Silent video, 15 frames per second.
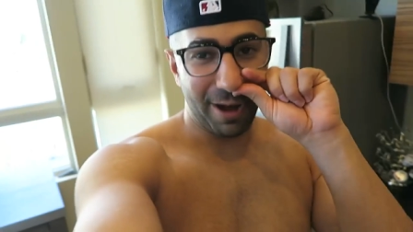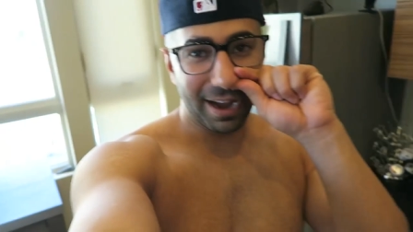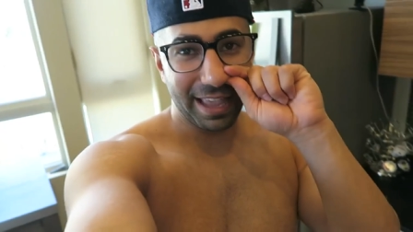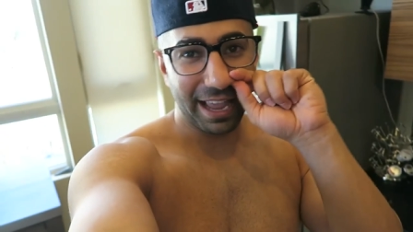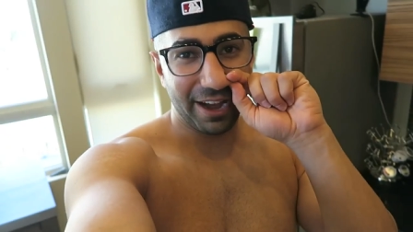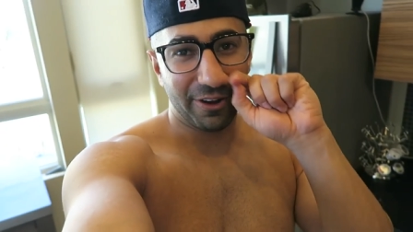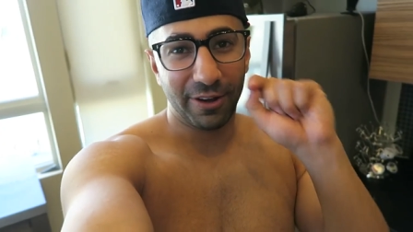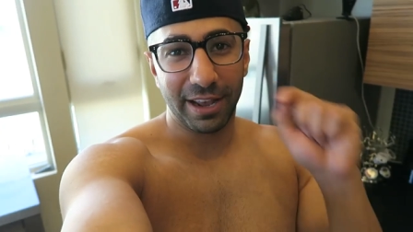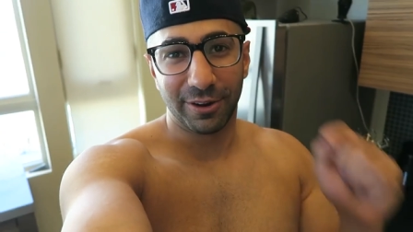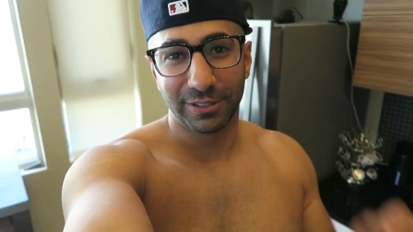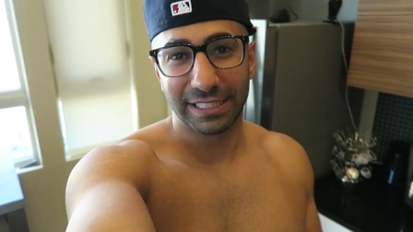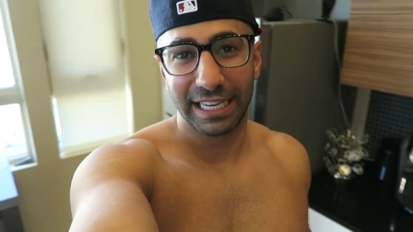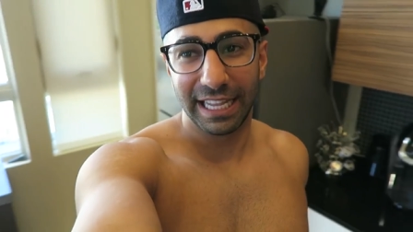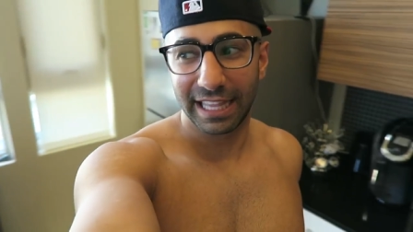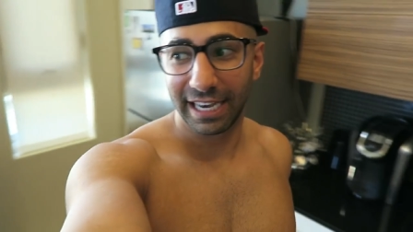walk out and I
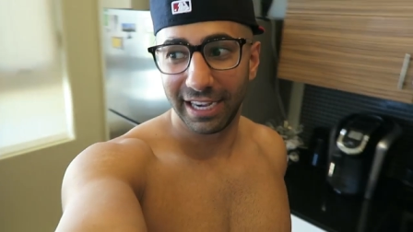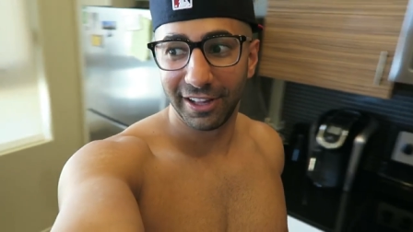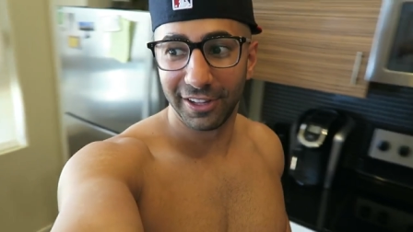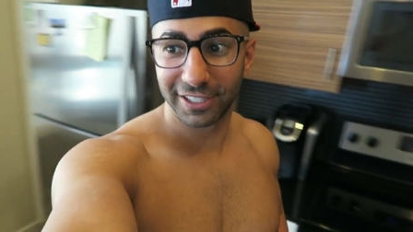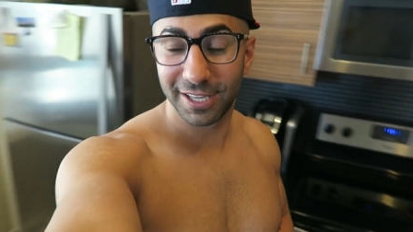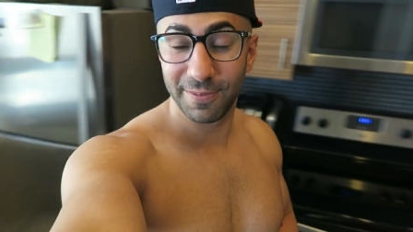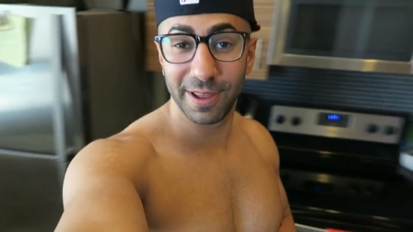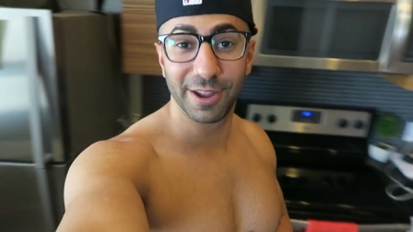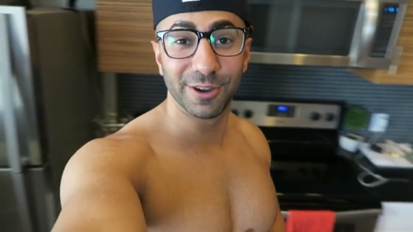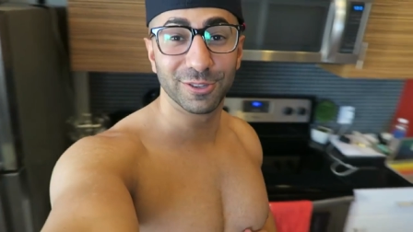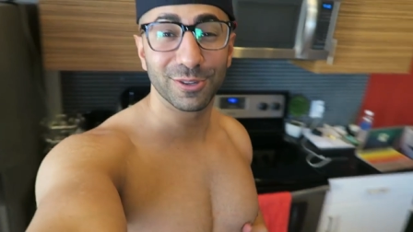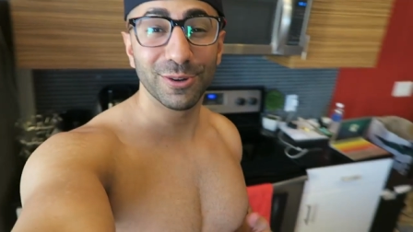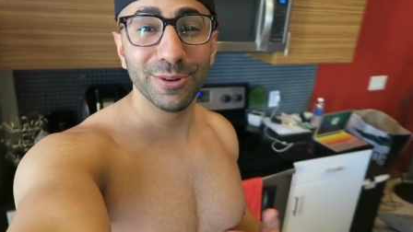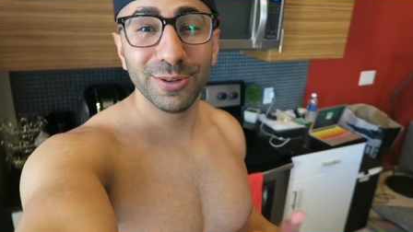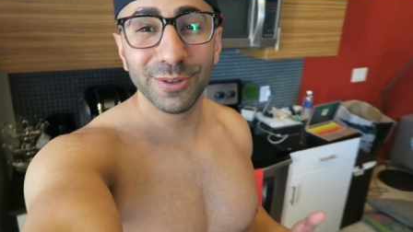was naked and he looks at me and he
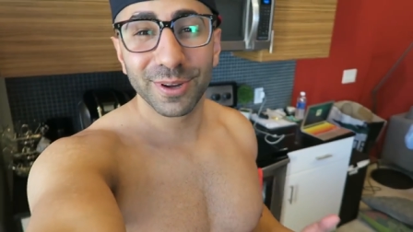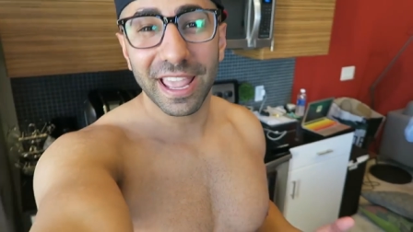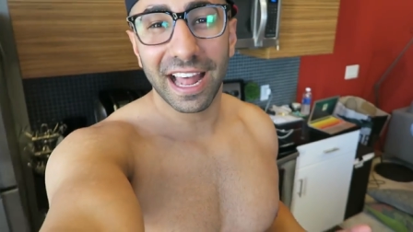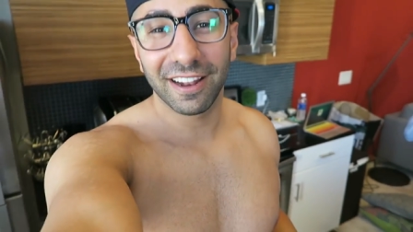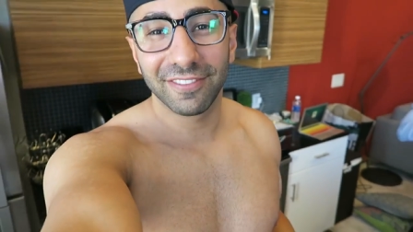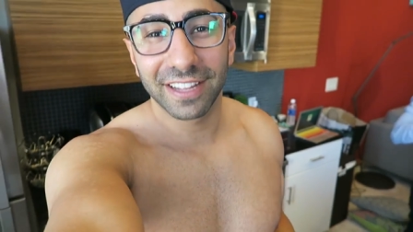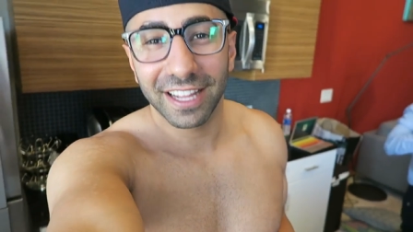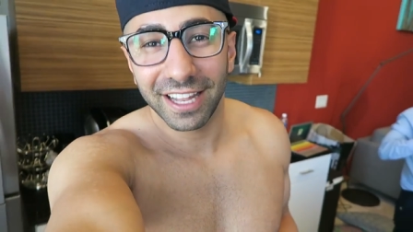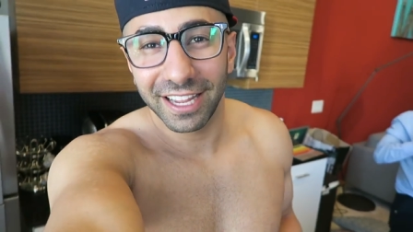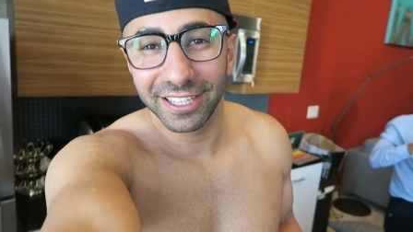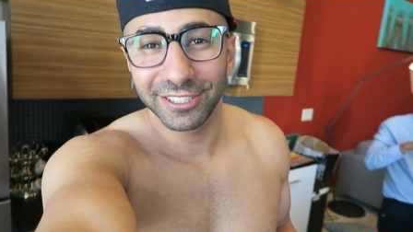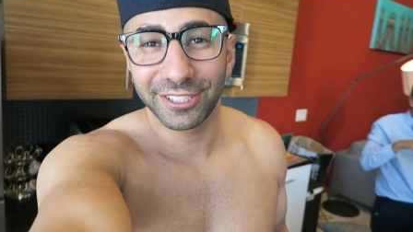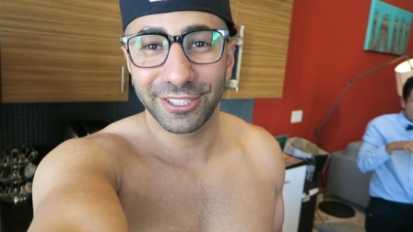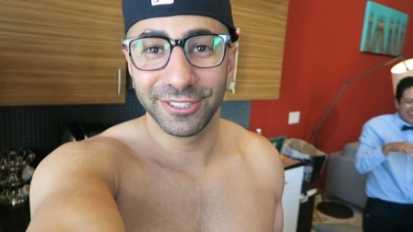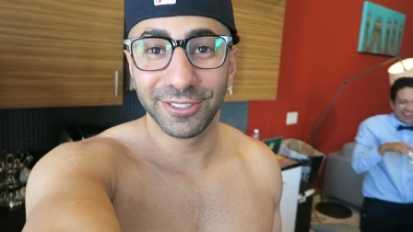goes, ooh, Calvin
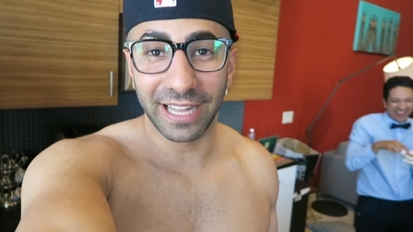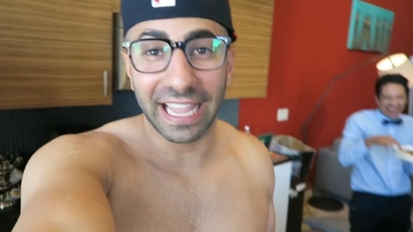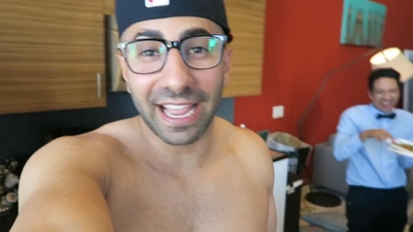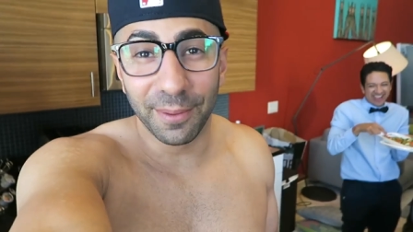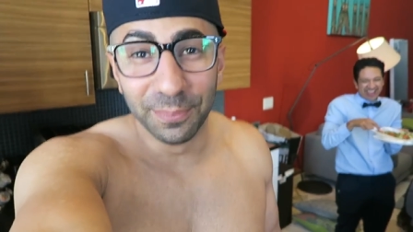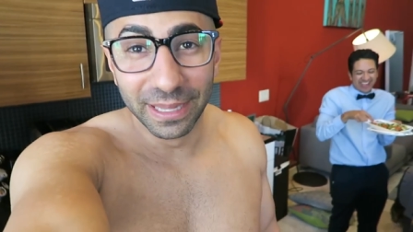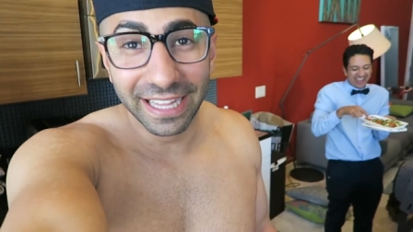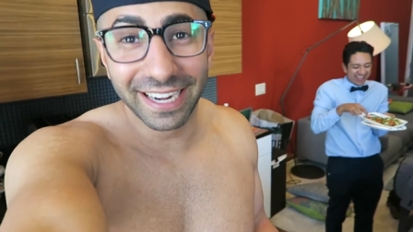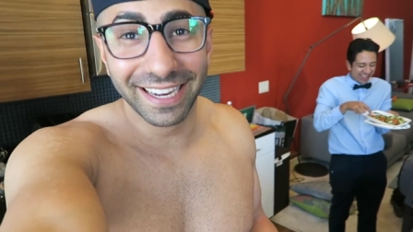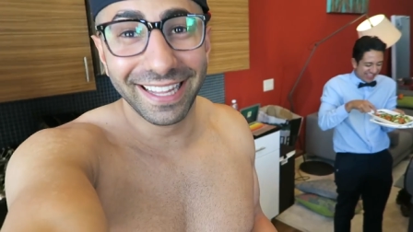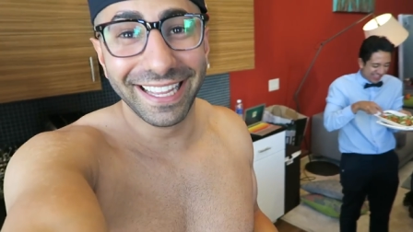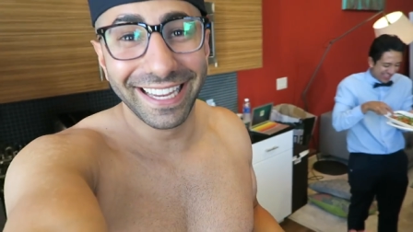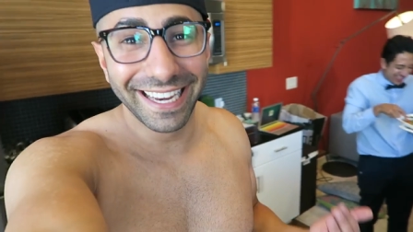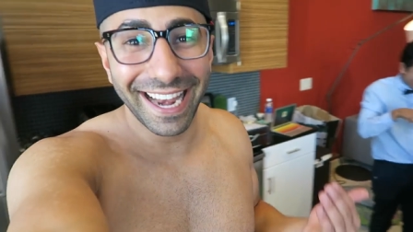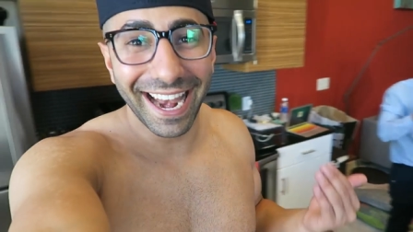Klein shoe. like I'm
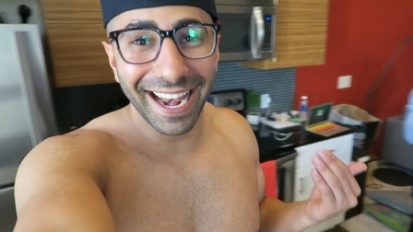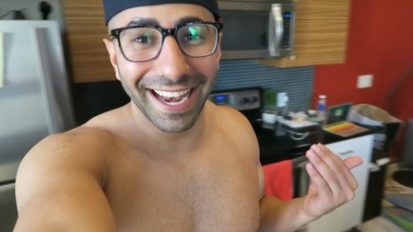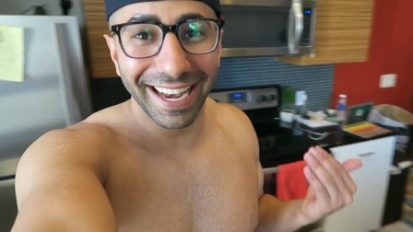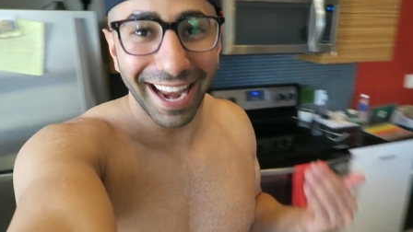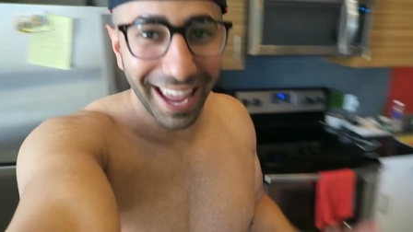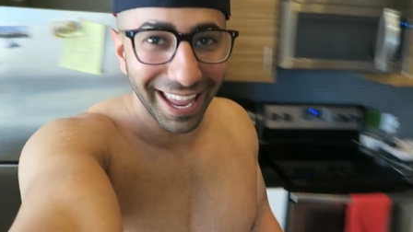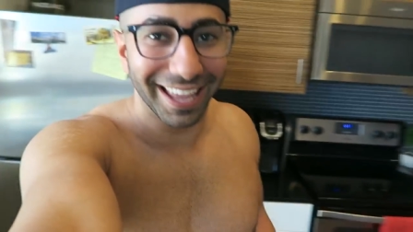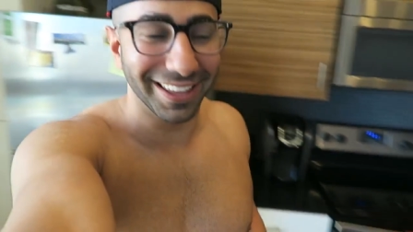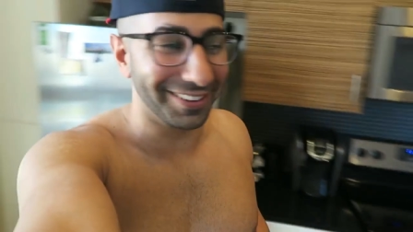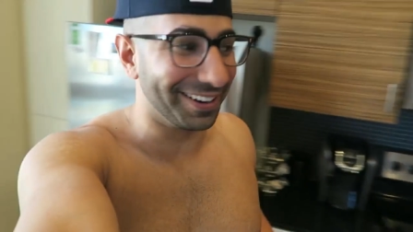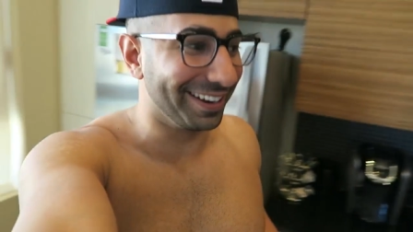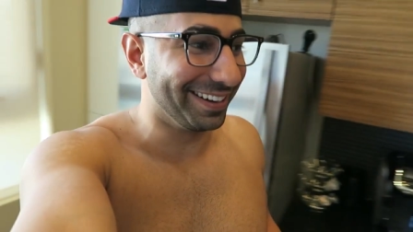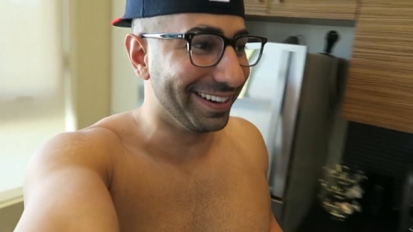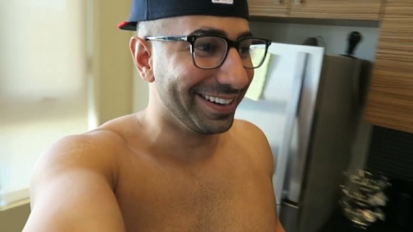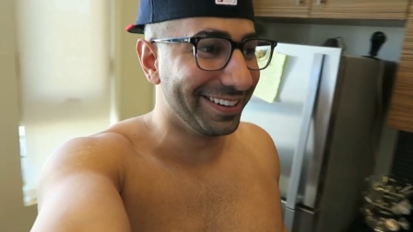literally naked
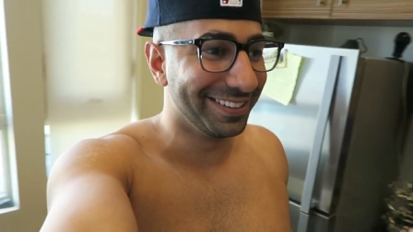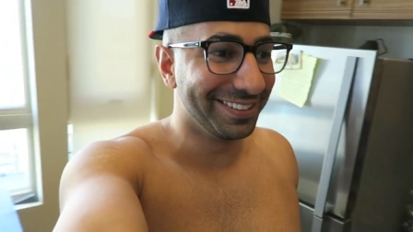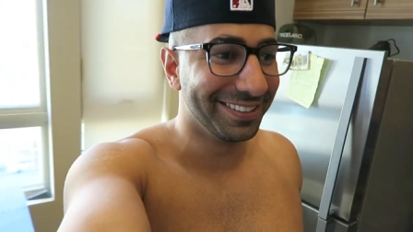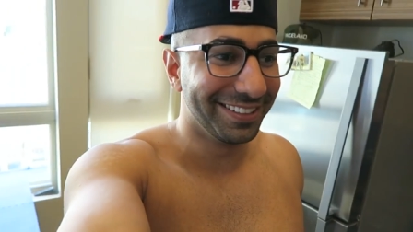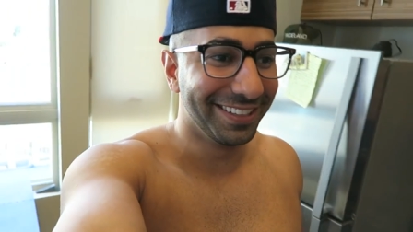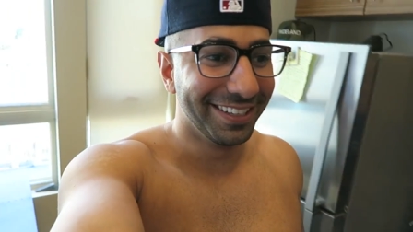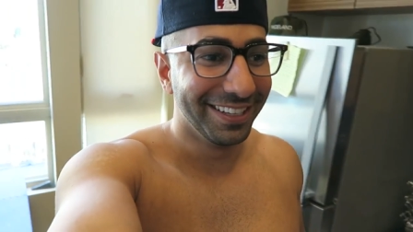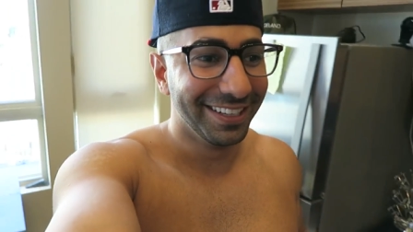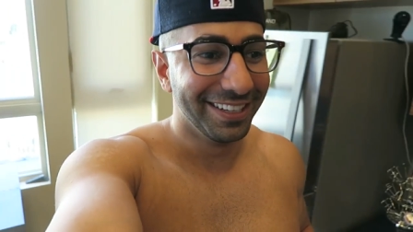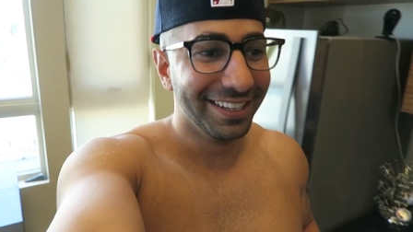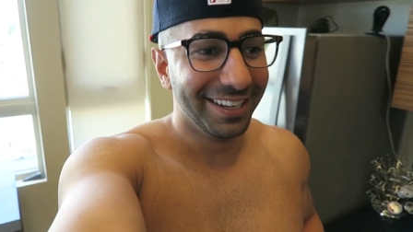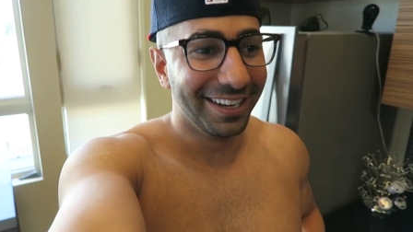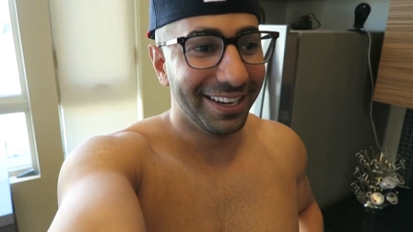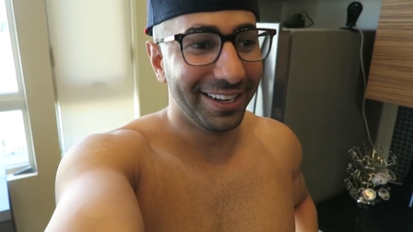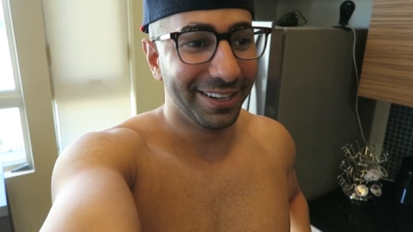right now.
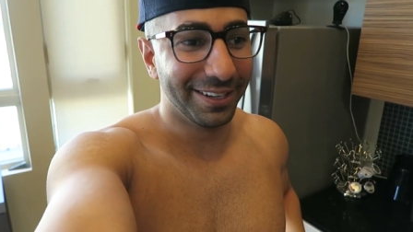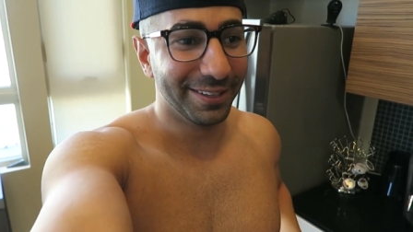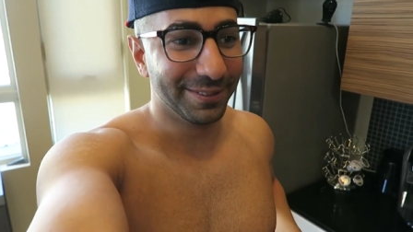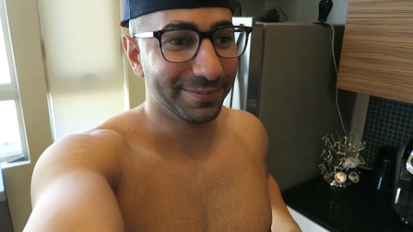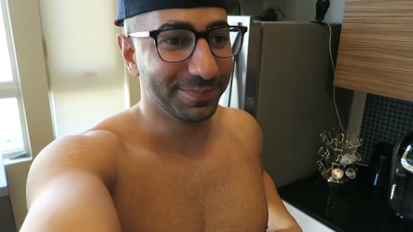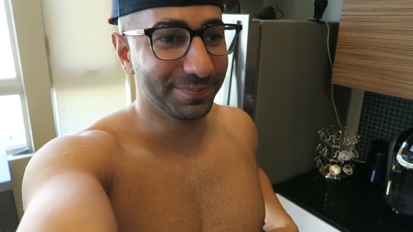Um,